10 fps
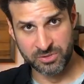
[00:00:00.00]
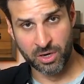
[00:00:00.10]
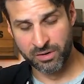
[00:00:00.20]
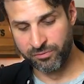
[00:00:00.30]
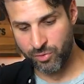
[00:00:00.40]

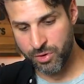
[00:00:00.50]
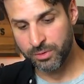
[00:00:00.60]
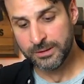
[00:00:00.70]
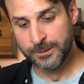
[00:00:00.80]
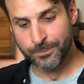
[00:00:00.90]
dark
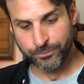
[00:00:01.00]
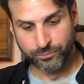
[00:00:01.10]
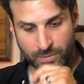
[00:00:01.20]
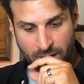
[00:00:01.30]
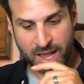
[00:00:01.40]
fruit.
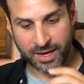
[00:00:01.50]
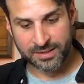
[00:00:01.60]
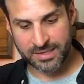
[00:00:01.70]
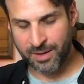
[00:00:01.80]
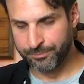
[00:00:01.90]

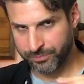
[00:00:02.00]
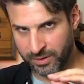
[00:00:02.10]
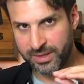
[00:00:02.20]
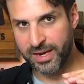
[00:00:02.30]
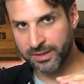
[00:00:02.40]
And I'm
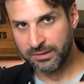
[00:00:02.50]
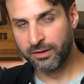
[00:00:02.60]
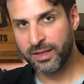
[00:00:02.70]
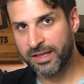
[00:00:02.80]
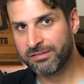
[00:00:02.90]
getting
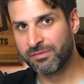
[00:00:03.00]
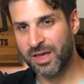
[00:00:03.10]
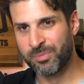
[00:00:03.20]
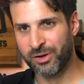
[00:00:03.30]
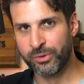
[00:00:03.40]
little hints of
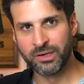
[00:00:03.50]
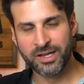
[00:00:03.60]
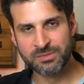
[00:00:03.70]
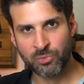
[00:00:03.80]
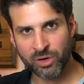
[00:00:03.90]
that, but I would have
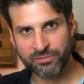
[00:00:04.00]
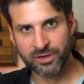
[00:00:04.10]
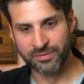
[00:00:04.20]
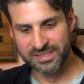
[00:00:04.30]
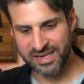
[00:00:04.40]
liked more of
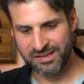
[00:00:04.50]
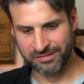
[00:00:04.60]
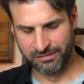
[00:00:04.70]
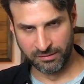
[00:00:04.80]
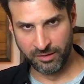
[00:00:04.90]
it on the
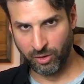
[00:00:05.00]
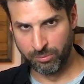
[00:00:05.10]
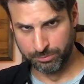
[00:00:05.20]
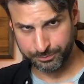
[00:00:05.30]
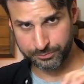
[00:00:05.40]
taste. It's a
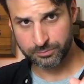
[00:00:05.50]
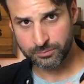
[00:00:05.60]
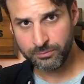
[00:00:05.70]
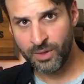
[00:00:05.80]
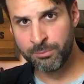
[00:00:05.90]
little
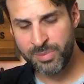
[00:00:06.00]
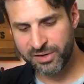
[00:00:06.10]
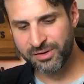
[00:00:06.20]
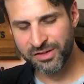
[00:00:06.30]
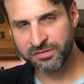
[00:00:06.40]

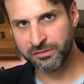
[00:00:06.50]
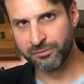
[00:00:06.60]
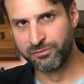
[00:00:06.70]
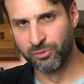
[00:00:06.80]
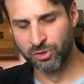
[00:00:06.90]
bitterness
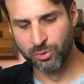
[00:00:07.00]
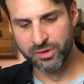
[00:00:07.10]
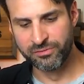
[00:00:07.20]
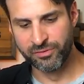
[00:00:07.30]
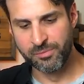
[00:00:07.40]

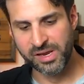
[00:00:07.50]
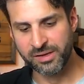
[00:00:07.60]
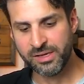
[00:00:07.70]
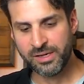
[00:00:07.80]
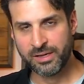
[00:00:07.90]
forward for me.
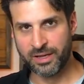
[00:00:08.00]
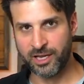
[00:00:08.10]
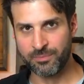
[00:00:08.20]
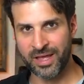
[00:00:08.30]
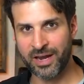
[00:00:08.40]

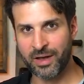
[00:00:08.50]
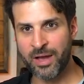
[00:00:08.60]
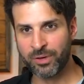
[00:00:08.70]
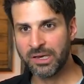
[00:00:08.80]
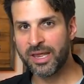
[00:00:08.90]
Um, and I,
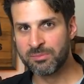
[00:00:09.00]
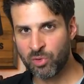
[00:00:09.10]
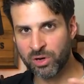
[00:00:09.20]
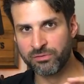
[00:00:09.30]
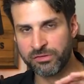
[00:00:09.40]
I, would like
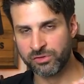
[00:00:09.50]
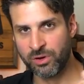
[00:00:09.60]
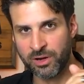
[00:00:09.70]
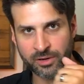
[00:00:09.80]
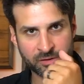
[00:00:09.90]
more of a
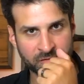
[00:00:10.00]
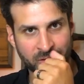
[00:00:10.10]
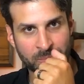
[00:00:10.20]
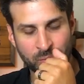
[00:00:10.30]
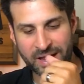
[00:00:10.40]
stronger
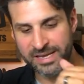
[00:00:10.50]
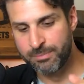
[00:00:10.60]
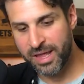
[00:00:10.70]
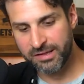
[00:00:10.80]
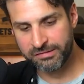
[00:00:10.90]
sort of
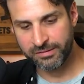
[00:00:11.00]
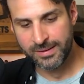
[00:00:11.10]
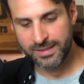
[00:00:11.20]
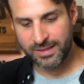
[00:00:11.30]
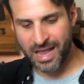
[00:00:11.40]
bready base
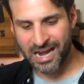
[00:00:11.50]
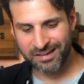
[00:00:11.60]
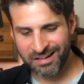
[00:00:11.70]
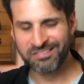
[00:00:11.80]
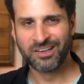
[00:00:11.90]
and
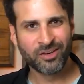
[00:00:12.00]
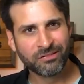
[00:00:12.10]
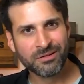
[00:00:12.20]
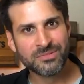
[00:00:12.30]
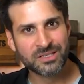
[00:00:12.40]
it, it's a little
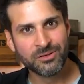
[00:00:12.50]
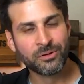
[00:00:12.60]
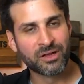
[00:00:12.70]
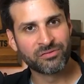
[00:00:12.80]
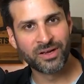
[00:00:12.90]

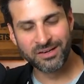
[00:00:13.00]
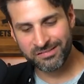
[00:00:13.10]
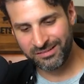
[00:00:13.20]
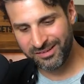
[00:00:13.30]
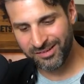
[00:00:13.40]
subdued. I find
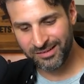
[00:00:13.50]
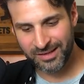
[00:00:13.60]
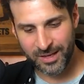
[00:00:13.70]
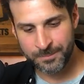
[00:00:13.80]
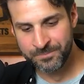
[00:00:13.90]
it's a
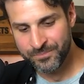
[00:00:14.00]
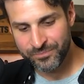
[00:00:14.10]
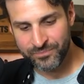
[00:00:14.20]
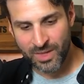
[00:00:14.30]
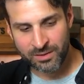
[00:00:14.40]
little, um,
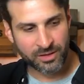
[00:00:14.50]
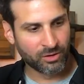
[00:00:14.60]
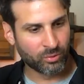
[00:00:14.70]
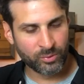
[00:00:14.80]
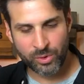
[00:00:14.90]
you
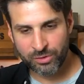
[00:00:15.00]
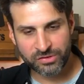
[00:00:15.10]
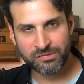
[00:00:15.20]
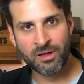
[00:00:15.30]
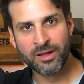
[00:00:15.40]
know, we were
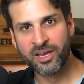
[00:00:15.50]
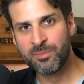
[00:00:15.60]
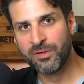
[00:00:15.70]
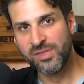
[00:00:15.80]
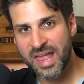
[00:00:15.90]
just talking
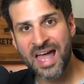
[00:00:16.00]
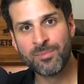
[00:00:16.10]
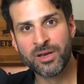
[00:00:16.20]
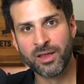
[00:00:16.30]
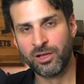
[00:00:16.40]
about the
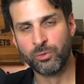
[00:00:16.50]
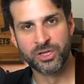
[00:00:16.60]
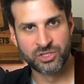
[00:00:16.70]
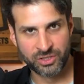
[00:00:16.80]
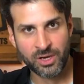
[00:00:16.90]
Abbot Ale,
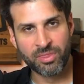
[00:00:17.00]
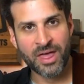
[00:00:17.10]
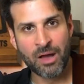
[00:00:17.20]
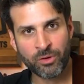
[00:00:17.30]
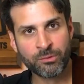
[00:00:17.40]
which
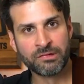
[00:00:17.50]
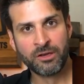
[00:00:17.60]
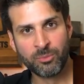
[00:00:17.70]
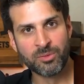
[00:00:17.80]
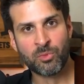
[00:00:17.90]
that one was a
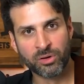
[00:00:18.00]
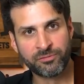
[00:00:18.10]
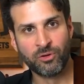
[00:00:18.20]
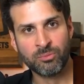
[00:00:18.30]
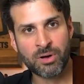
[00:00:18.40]
little bit more
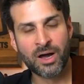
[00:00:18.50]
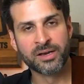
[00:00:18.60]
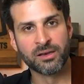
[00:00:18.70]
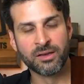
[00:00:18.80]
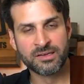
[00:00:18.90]
full
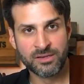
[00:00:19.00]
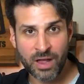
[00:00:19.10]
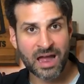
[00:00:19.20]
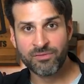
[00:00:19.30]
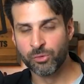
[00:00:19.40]
bodied.
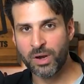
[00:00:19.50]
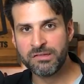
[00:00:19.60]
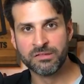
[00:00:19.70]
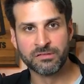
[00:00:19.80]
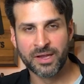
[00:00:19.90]
You have the
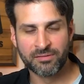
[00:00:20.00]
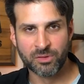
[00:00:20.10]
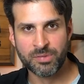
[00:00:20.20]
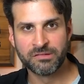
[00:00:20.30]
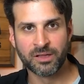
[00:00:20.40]
raisins, you have
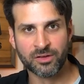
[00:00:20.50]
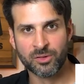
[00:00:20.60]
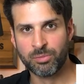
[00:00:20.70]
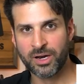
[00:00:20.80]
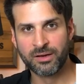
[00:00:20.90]
the biscuit and
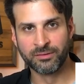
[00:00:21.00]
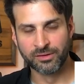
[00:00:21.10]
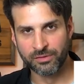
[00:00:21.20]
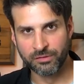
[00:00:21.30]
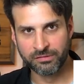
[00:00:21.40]
the bread, and
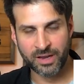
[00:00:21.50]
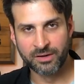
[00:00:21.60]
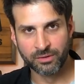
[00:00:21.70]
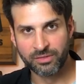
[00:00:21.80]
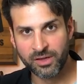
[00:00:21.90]
you know the
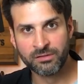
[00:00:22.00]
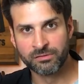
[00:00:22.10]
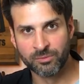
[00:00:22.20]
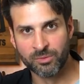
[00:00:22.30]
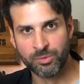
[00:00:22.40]
standard
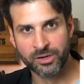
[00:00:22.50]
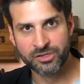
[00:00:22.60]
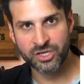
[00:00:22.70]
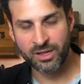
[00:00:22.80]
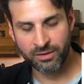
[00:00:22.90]
things from the
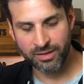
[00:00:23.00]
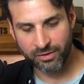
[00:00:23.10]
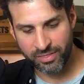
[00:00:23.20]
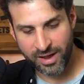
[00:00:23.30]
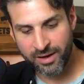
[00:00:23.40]
British Ale.
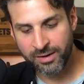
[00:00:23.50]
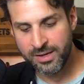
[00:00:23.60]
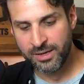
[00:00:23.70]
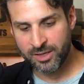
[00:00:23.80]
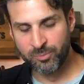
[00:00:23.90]
They're there,
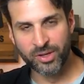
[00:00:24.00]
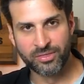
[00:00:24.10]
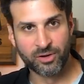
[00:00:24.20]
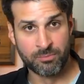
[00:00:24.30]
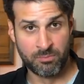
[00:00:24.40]

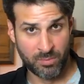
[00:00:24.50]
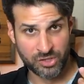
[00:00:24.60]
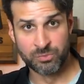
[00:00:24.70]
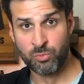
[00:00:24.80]
but they're much